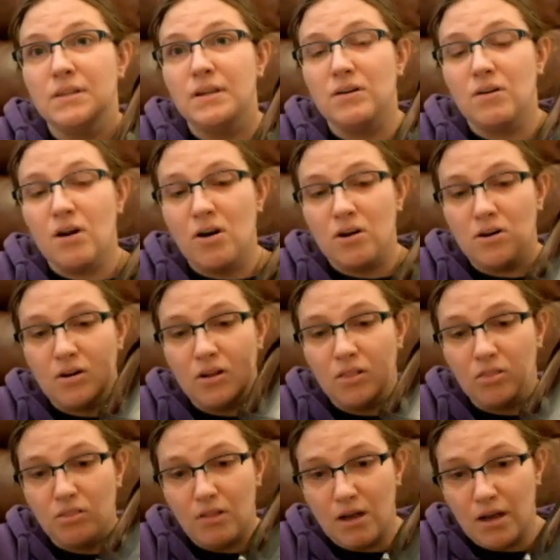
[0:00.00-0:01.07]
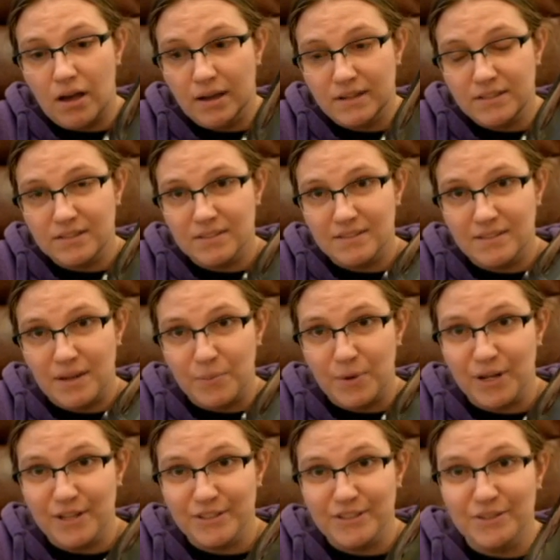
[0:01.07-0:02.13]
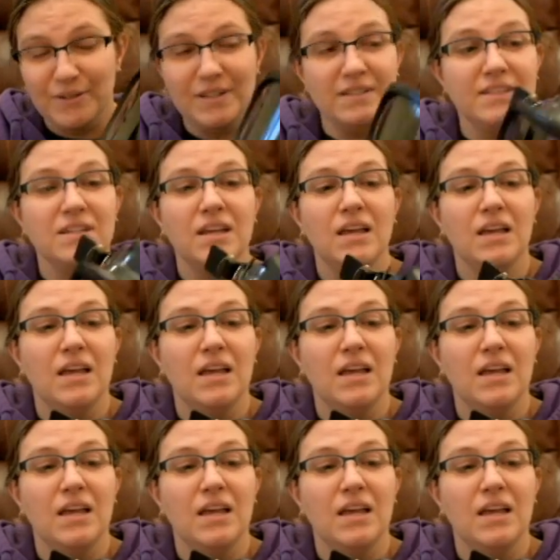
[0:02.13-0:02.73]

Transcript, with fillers: there are a lot that went into it.